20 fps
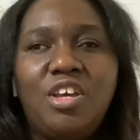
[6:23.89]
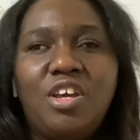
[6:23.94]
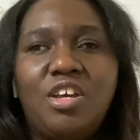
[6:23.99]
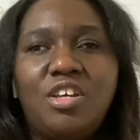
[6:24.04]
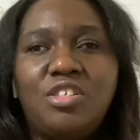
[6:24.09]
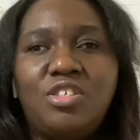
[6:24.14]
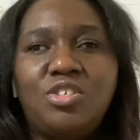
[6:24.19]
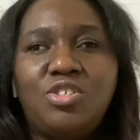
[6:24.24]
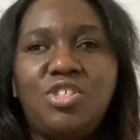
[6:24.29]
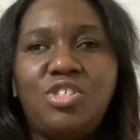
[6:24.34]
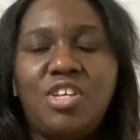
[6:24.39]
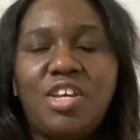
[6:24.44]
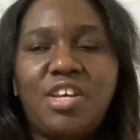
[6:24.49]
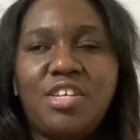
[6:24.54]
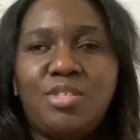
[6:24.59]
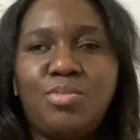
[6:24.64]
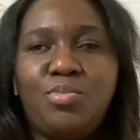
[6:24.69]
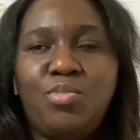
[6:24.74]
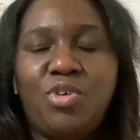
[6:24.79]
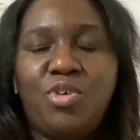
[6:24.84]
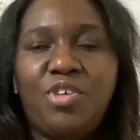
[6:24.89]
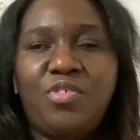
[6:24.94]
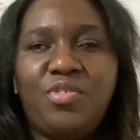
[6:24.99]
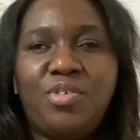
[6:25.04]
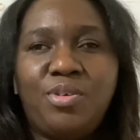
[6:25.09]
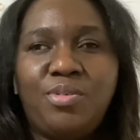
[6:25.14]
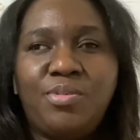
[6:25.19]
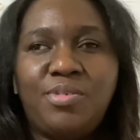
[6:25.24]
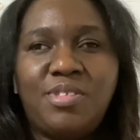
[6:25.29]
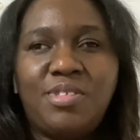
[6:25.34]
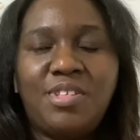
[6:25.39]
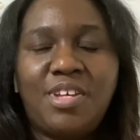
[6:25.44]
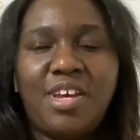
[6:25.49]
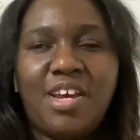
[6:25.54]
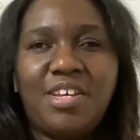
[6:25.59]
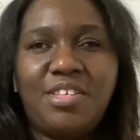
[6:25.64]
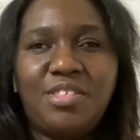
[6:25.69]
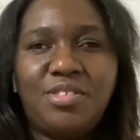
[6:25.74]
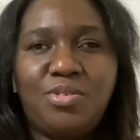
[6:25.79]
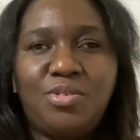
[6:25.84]
So she has a boyfriend who's in
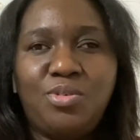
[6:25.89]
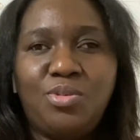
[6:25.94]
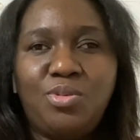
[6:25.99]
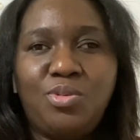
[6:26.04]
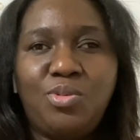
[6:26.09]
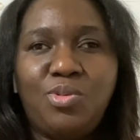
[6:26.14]
high school,